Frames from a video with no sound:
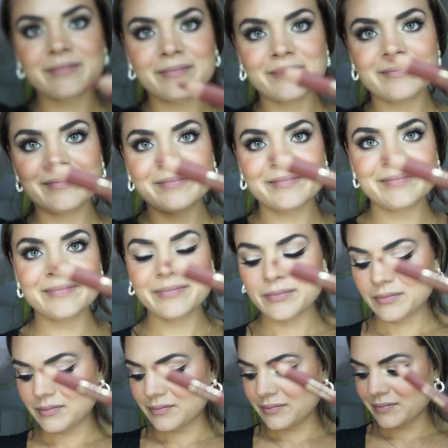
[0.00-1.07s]
the
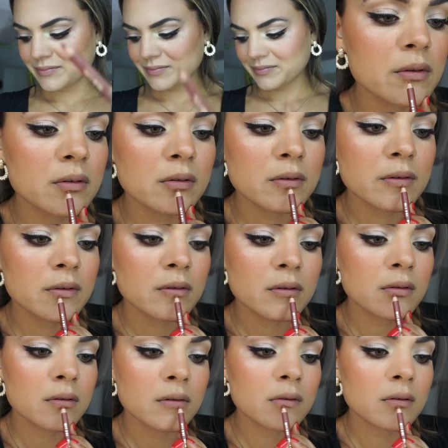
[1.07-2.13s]
Milani lip liner
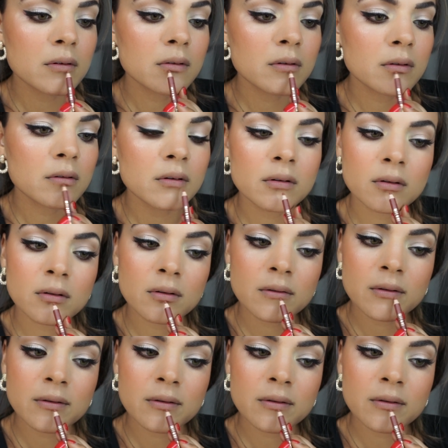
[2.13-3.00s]
in Spice.